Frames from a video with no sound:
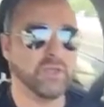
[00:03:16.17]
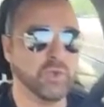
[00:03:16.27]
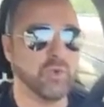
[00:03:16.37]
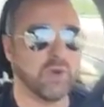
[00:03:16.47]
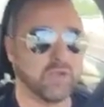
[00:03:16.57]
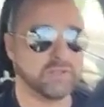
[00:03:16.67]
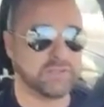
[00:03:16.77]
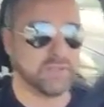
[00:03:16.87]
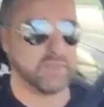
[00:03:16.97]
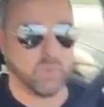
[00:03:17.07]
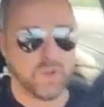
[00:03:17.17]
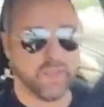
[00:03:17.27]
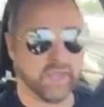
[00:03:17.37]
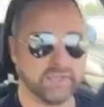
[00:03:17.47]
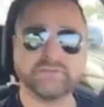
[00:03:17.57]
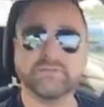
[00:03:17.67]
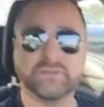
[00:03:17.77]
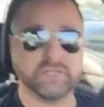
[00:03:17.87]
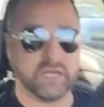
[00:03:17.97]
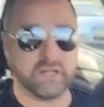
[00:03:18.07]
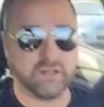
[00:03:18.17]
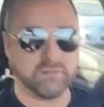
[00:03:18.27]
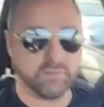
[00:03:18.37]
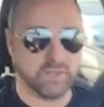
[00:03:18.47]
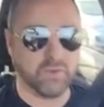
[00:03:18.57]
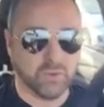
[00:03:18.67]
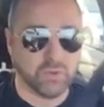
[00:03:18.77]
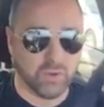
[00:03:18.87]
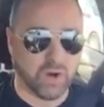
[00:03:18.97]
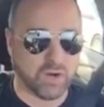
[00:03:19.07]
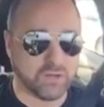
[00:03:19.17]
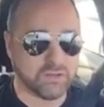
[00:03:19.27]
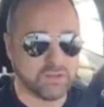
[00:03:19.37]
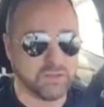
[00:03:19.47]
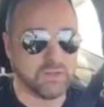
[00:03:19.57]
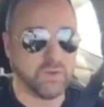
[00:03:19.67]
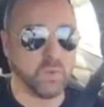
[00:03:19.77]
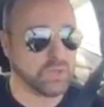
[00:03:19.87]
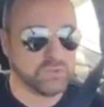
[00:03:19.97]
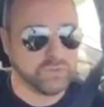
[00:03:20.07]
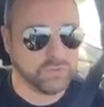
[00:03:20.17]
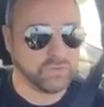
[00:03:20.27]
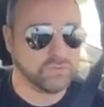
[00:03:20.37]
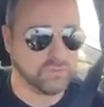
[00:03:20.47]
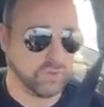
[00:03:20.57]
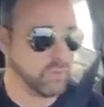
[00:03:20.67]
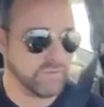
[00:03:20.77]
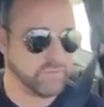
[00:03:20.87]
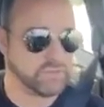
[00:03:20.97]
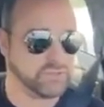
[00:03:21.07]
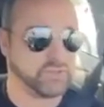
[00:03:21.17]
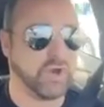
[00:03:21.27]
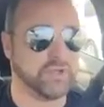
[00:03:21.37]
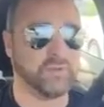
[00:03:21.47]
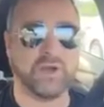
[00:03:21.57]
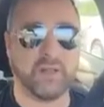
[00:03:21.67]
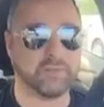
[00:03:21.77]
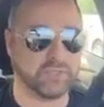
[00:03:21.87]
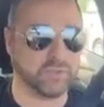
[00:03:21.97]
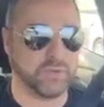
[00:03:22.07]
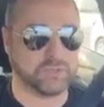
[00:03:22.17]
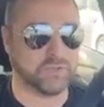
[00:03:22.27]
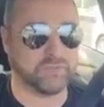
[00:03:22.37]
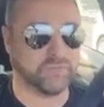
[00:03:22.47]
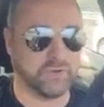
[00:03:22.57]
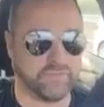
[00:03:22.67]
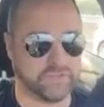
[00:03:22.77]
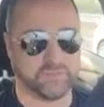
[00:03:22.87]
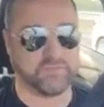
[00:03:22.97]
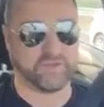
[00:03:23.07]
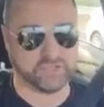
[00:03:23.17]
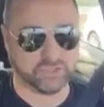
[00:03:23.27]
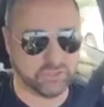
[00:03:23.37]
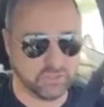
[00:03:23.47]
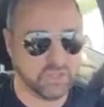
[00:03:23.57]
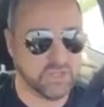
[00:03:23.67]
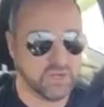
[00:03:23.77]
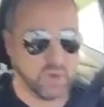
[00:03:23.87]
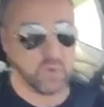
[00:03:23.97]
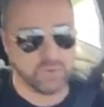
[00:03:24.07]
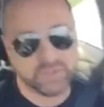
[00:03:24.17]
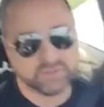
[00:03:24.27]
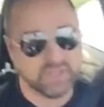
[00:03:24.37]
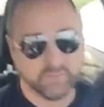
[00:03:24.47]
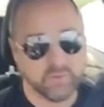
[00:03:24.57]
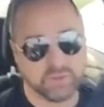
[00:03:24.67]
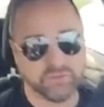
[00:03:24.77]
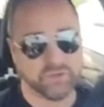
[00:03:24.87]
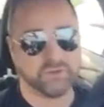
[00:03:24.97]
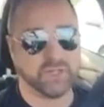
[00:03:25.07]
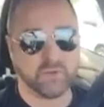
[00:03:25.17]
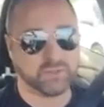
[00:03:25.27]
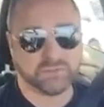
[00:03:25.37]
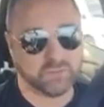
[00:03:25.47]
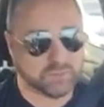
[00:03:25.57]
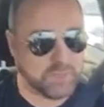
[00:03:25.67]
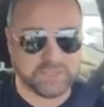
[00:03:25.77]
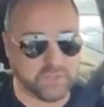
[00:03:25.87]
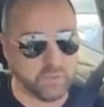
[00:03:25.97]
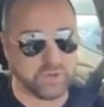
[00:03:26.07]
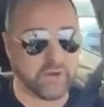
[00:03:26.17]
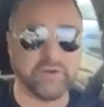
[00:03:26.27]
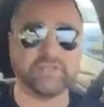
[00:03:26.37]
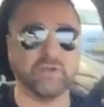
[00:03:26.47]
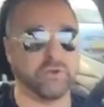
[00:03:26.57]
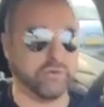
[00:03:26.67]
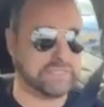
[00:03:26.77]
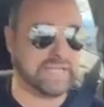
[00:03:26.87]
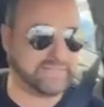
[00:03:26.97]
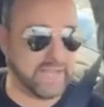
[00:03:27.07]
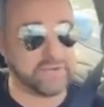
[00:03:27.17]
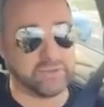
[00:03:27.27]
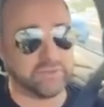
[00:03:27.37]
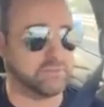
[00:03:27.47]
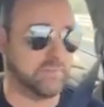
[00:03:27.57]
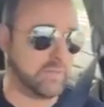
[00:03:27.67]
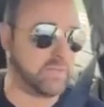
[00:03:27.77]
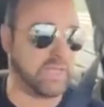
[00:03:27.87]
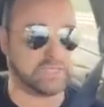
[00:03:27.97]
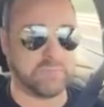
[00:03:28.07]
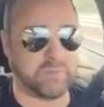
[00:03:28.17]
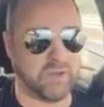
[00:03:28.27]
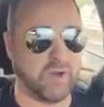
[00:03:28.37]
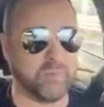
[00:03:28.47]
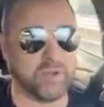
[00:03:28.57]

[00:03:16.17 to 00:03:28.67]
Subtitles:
You want, on the one hand, to tell me who you are, what you do, or whatever it is you're trying to accomplish on Twitter. So if it's a professional goal, and tell me what you do. Like, what space do you work at? I don't need to know your exact title. Maybe yes, maybe no.